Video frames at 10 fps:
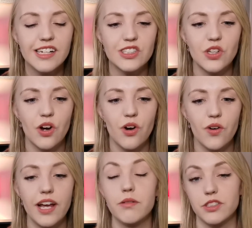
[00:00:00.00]

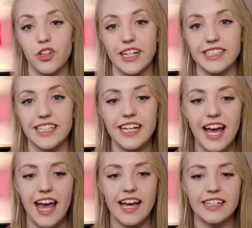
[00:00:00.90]
So it was crazy.
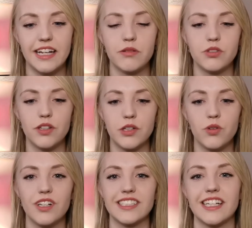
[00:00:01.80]
And it was really
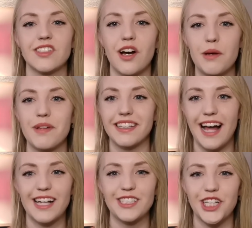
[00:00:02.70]
cool because I saw him like
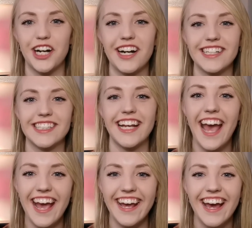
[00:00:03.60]
last year and he's like,
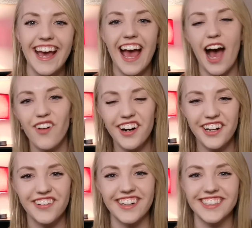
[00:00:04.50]
hey, how are
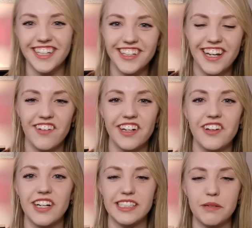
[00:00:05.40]
you? And I was like, good, how are
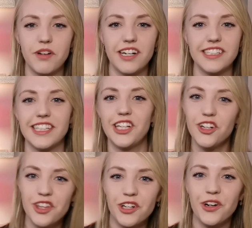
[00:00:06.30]
you? And I stepped on and he's like,
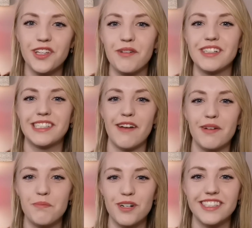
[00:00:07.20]
you're the girl that was
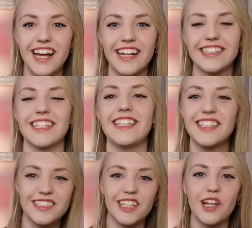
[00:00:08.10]
7%. He's like,
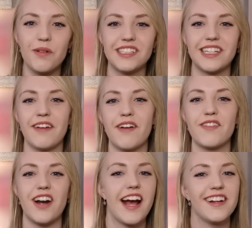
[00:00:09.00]
that's the lowest I've
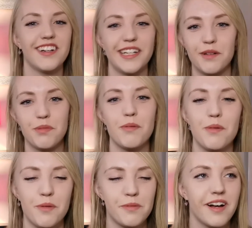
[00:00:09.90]
ever had on here, blah, blah,
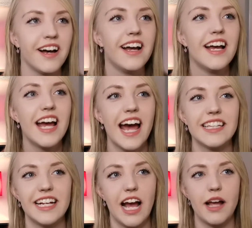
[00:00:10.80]
blah, blah. And
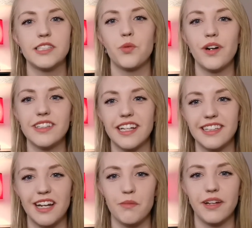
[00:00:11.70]
like, it's a weird
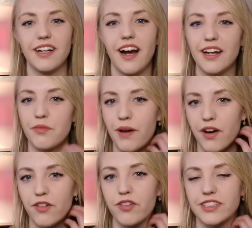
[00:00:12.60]
thing that I'm like kind of
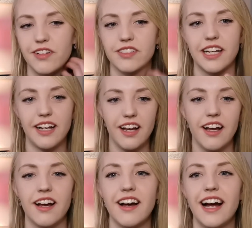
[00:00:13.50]
proud of because I was like,
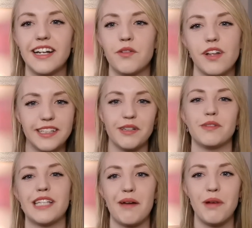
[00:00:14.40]
I didn't realize it
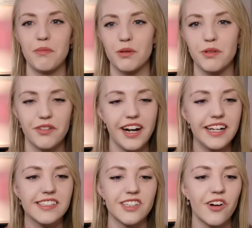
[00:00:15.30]
was that memorable,
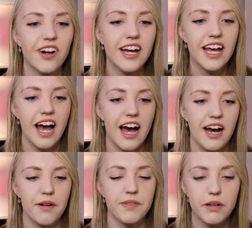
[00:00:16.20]
right? So
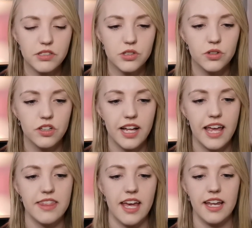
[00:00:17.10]
it was cool.
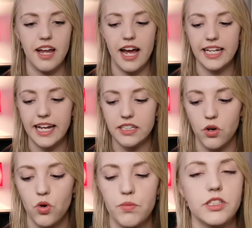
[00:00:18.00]
And then I gained a
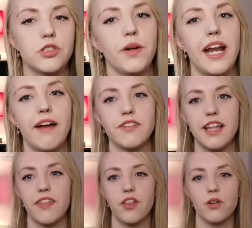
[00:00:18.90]
whole bunch of weight after
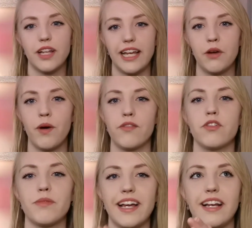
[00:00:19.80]
that though. Like it went
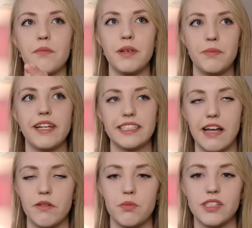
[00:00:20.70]
from like me being
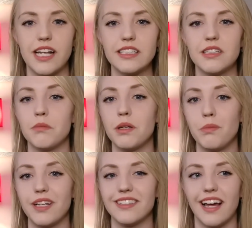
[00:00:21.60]
7% to me
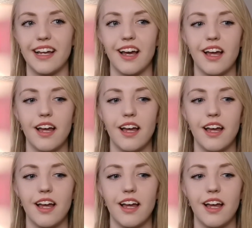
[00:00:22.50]
being like